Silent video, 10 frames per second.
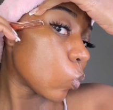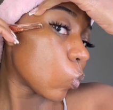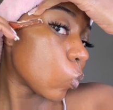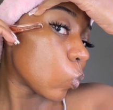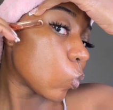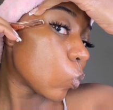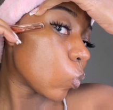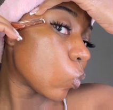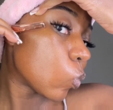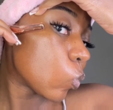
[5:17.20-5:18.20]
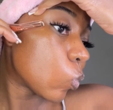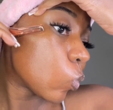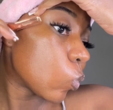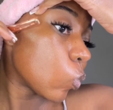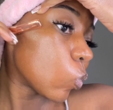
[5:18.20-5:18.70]

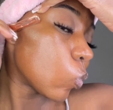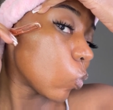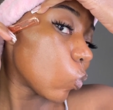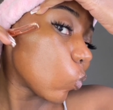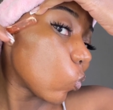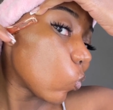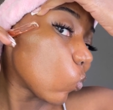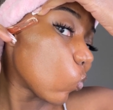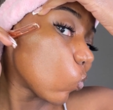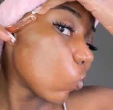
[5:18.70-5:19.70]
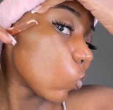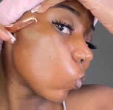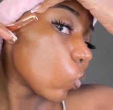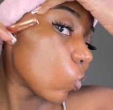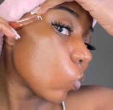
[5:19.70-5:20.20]

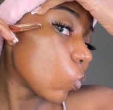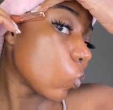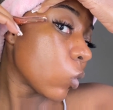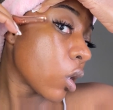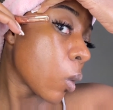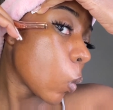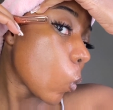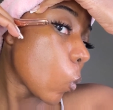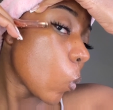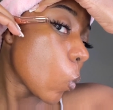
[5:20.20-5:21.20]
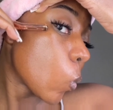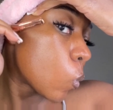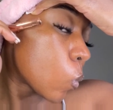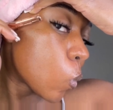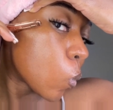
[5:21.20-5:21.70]

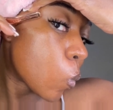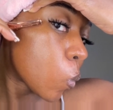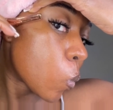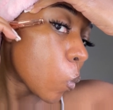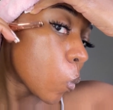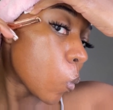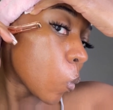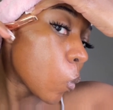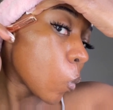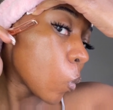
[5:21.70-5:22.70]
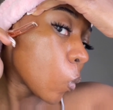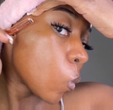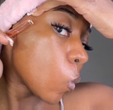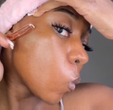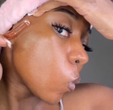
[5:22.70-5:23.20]

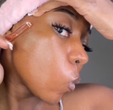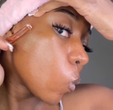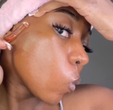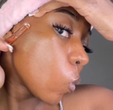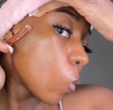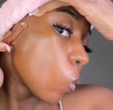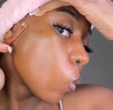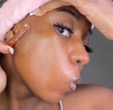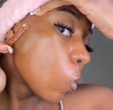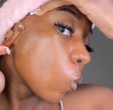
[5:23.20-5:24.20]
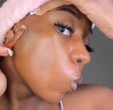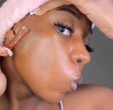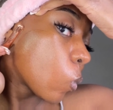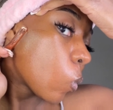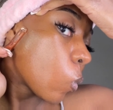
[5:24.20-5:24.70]

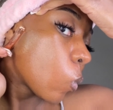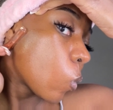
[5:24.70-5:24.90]
[no speech]